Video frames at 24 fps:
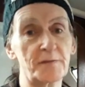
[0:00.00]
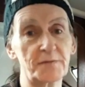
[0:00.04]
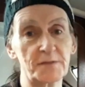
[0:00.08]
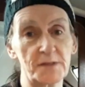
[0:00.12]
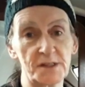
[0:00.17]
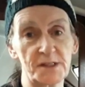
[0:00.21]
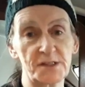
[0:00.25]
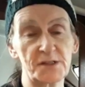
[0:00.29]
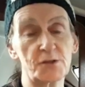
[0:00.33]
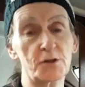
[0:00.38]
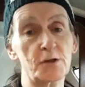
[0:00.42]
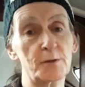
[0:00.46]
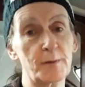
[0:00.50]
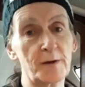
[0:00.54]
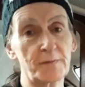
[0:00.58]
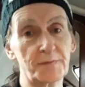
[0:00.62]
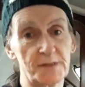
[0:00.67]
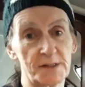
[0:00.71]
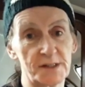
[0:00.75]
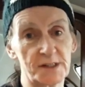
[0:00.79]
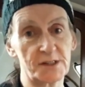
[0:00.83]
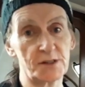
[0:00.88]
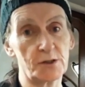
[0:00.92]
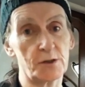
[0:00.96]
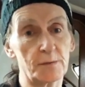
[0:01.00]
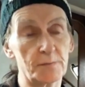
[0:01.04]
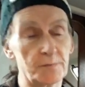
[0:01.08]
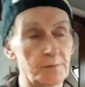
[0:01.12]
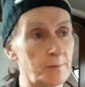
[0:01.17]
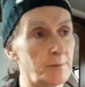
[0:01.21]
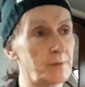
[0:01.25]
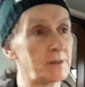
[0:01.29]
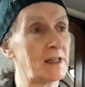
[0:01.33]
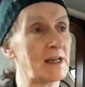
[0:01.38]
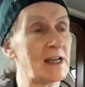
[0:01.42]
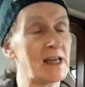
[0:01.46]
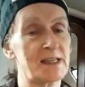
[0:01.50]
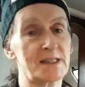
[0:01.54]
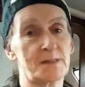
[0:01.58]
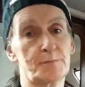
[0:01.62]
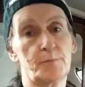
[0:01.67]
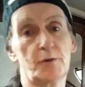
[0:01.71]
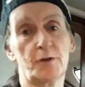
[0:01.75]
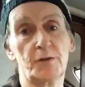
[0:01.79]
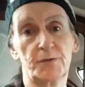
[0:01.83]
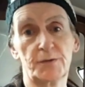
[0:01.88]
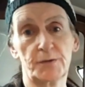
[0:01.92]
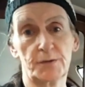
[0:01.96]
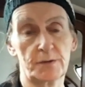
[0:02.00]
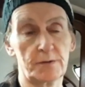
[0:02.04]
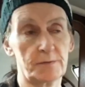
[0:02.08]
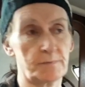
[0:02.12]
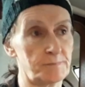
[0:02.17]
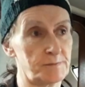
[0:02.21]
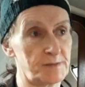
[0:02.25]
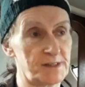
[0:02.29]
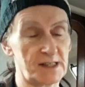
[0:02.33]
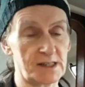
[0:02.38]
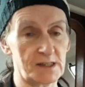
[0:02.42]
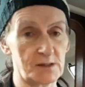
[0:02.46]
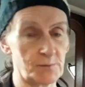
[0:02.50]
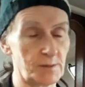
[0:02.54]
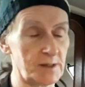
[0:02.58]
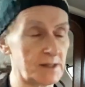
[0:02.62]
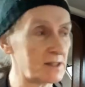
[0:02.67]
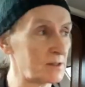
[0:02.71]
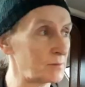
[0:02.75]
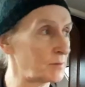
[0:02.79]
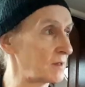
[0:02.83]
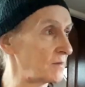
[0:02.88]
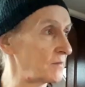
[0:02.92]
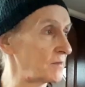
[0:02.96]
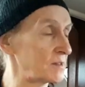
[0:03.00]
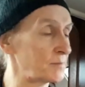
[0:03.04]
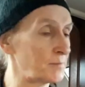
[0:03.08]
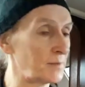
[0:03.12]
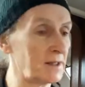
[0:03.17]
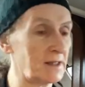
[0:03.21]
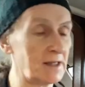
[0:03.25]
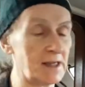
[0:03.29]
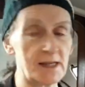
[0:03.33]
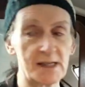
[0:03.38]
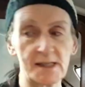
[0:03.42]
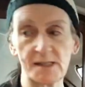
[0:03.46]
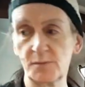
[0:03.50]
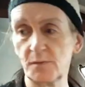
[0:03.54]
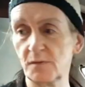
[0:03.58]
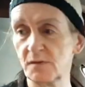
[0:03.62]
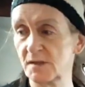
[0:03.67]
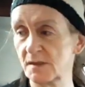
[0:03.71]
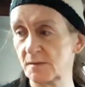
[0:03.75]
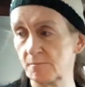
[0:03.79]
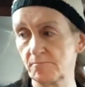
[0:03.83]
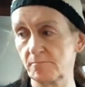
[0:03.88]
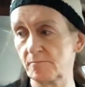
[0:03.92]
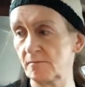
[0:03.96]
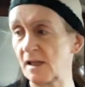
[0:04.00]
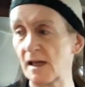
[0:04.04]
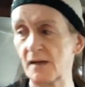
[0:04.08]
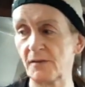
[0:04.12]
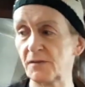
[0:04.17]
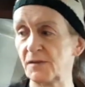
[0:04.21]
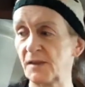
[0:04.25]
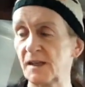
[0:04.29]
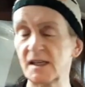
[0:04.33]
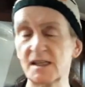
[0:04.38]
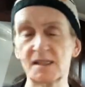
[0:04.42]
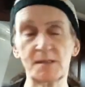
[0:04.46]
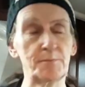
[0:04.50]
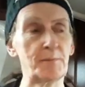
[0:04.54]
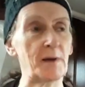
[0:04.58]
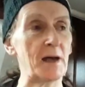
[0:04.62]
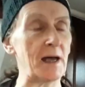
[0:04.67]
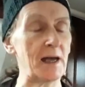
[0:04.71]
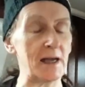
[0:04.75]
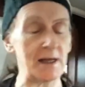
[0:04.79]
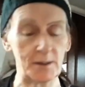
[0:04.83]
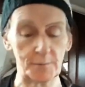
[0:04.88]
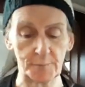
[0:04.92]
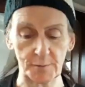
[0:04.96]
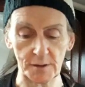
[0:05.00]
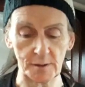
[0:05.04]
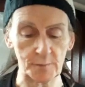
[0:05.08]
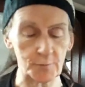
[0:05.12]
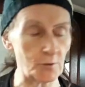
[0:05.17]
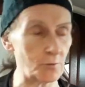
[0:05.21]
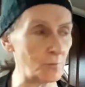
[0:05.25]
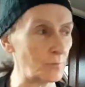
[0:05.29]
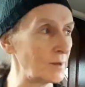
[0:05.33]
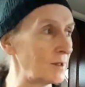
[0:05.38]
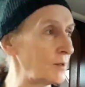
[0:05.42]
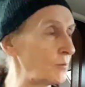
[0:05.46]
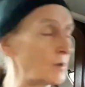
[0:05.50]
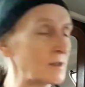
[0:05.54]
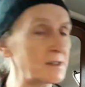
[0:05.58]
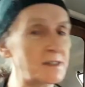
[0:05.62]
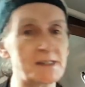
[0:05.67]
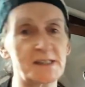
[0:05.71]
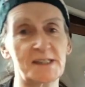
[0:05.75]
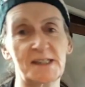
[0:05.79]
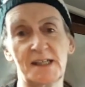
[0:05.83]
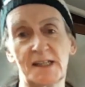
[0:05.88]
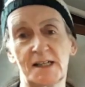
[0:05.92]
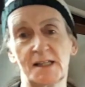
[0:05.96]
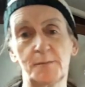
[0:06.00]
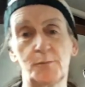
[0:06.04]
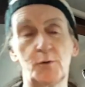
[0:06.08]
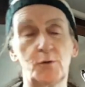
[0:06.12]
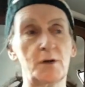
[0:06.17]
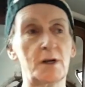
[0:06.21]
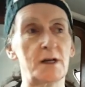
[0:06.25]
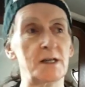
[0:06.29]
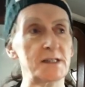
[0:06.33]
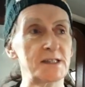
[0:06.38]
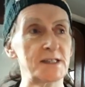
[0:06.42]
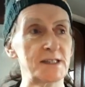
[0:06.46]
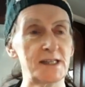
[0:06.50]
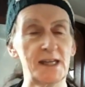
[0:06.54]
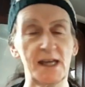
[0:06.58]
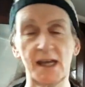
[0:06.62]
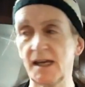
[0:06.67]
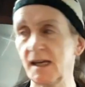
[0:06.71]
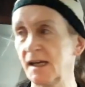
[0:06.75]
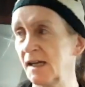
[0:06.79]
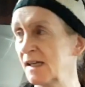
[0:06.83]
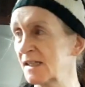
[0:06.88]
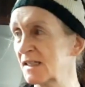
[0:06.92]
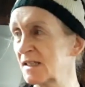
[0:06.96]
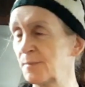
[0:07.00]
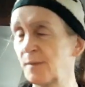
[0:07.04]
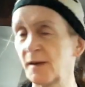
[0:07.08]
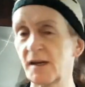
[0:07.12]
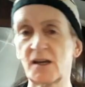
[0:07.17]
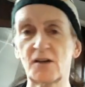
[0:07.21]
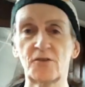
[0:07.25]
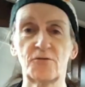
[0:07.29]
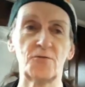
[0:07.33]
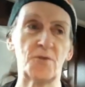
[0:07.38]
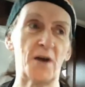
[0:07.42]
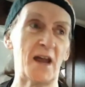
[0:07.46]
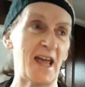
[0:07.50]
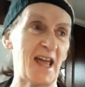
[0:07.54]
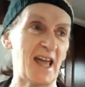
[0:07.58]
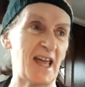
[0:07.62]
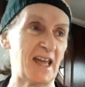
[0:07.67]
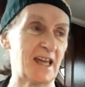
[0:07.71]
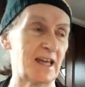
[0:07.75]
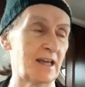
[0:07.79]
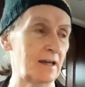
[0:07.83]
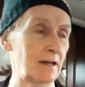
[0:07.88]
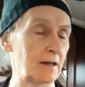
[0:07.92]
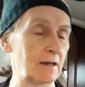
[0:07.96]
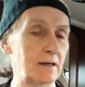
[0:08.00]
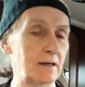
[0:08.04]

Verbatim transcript: after storm after storm for about the last month or six weeks or whatever it's been, is we just let things pile up on the boat. We wanted to take the boat out today. It's a bit grey